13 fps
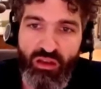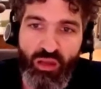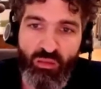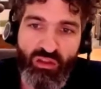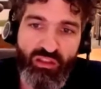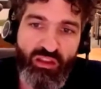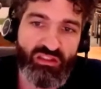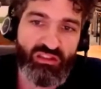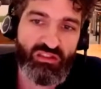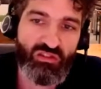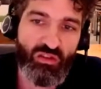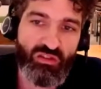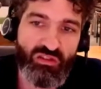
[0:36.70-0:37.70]
Namely, that
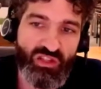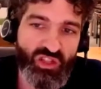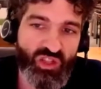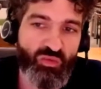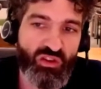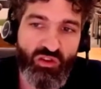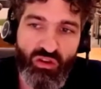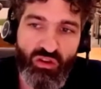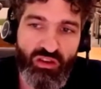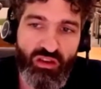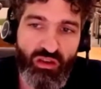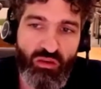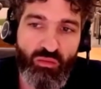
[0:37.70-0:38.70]
it's not just about
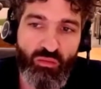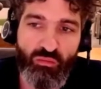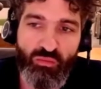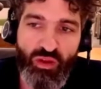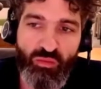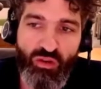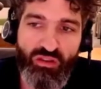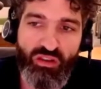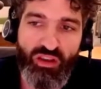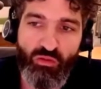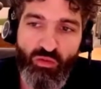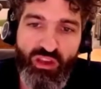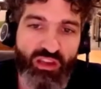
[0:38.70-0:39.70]
talking, but about
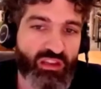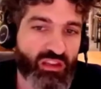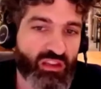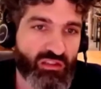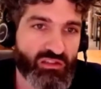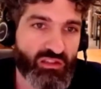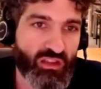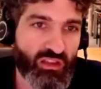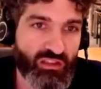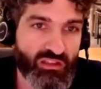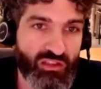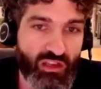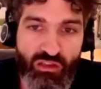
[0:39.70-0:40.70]
gathering ideas and
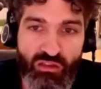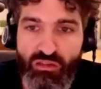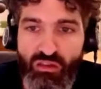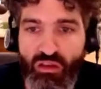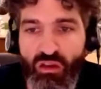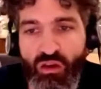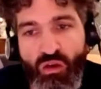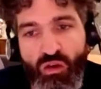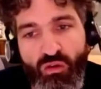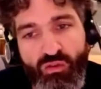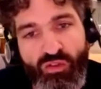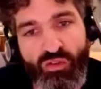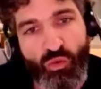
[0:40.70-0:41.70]
insights
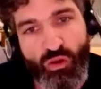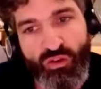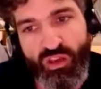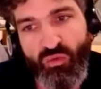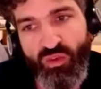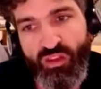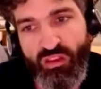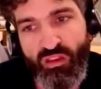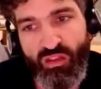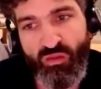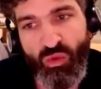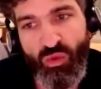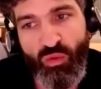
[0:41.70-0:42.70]
for the working meeting
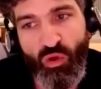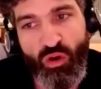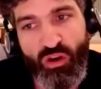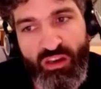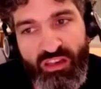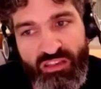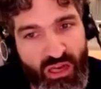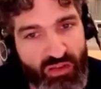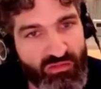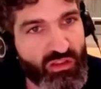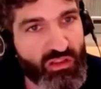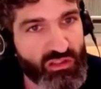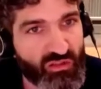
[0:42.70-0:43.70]
that will be organized
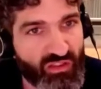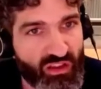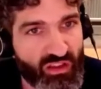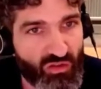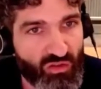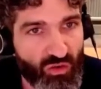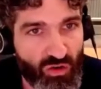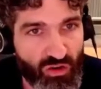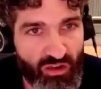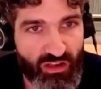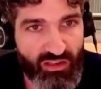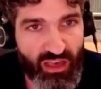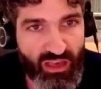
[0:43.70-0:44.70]
after this event to
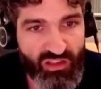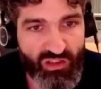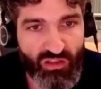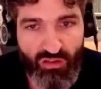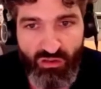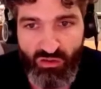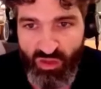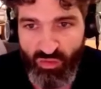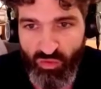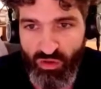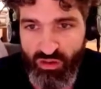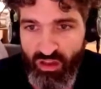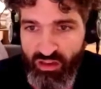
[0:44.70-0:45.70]
organize action to
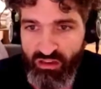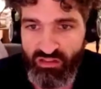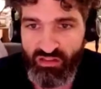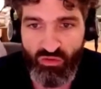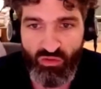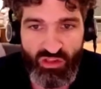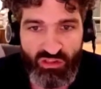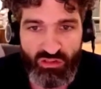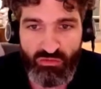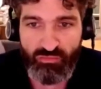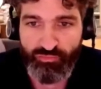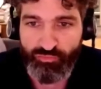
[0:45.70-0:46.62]
support artists at risk.